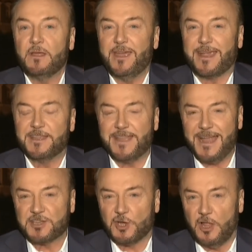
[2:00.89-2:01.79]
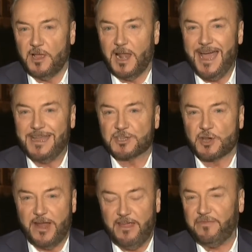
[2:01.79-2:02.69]
they can dance on the lion's
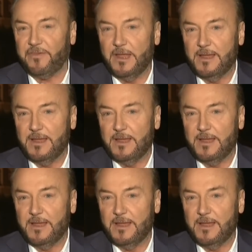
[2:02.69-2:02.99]
grave,